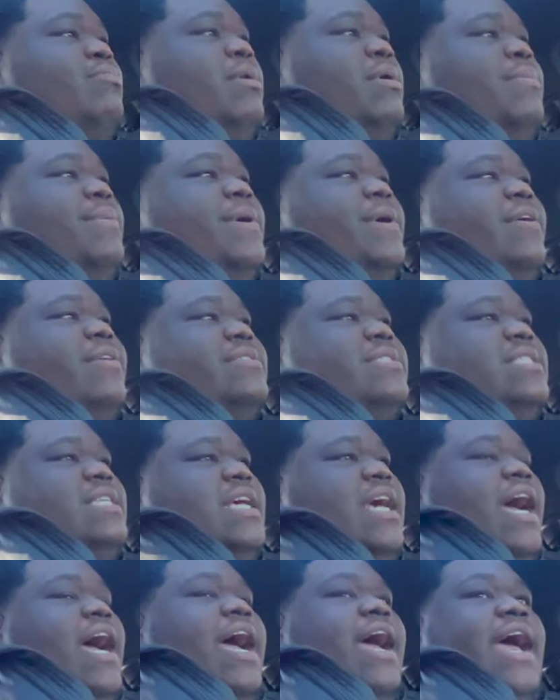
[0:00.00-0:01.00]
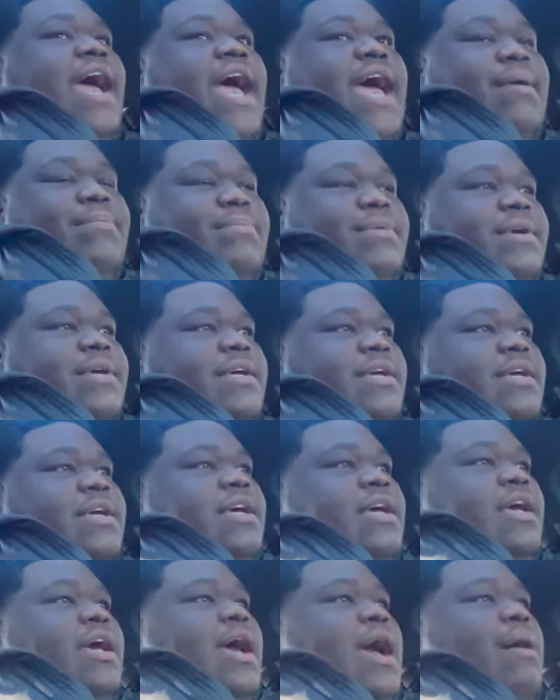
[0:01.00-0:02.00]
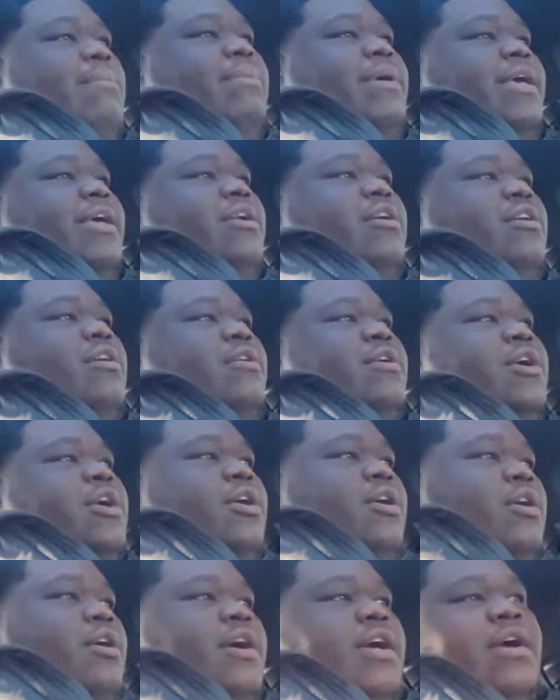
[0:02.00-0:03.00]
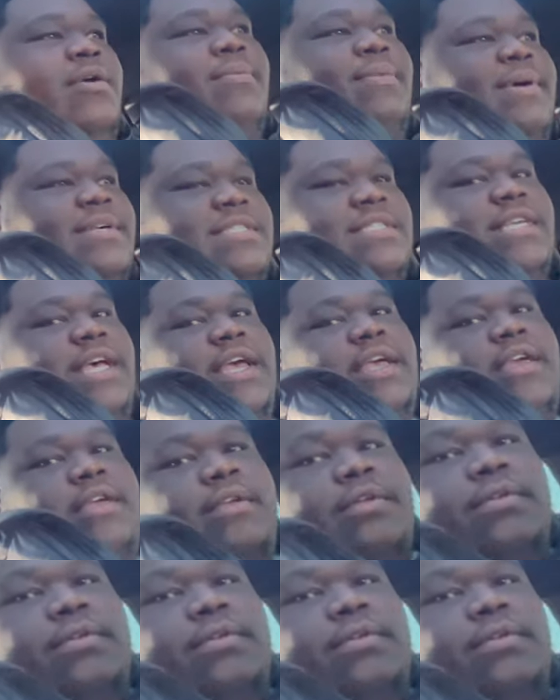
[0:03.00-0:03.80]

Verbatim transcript: But we gonna see how it happen. I'm gonna get on y'all in one second.